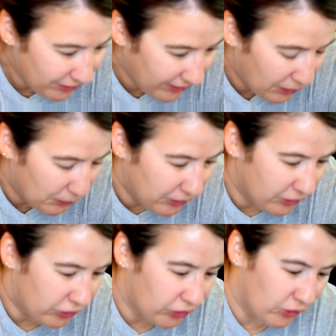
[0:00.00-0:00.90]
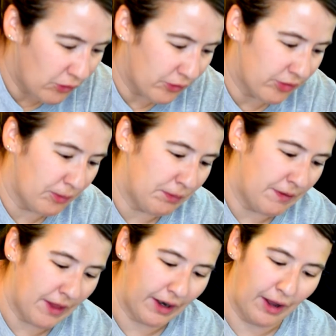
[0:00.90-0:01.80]
thing I wanted to show you is something
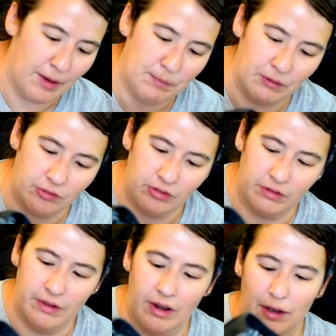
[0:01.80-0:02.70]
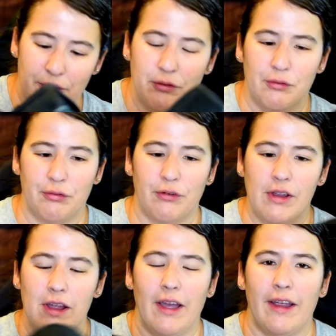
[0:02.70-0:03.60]
that I personally got for
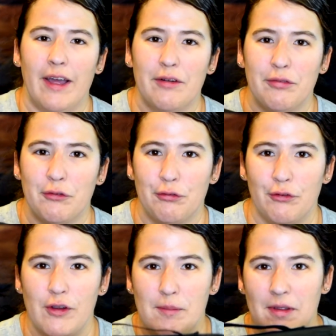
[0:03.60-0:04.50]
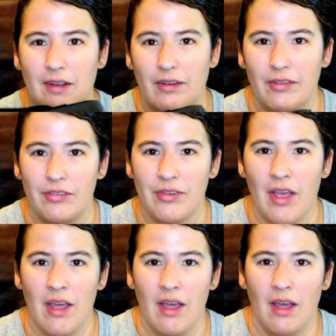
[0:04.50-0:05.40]
free. I got it for free because
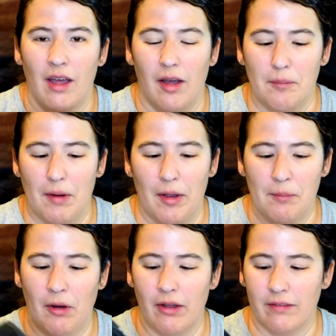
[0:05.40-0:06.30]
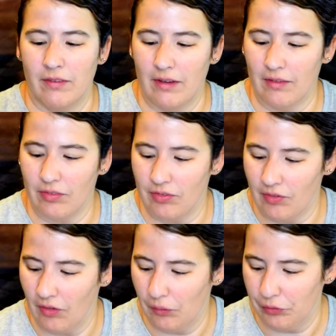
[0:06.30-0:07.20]
I bought tickets
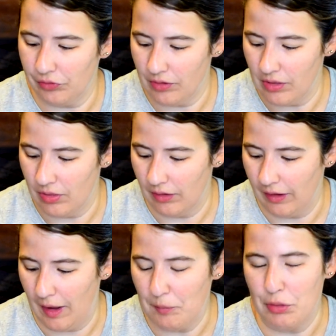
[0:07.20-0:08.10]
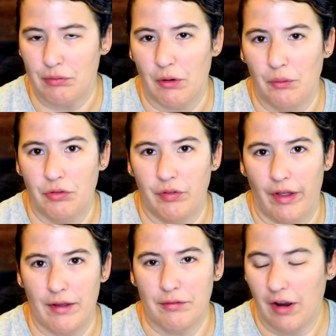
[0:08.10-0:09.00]
to go see the Game of Thrones
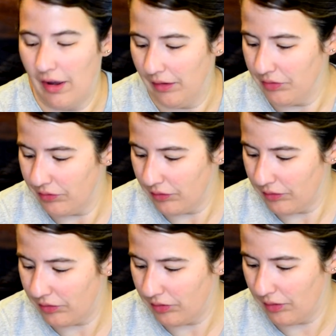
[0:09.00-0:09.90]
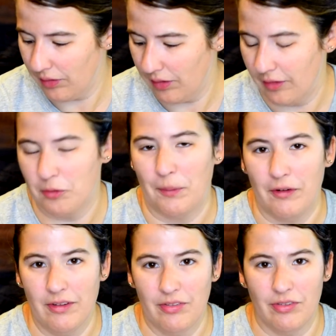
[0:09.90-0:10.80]
live concert
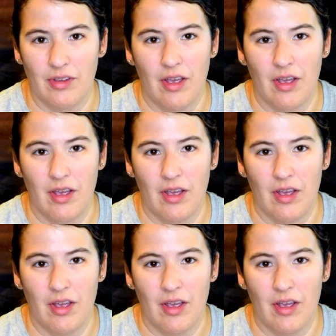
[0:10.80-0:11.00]
experience.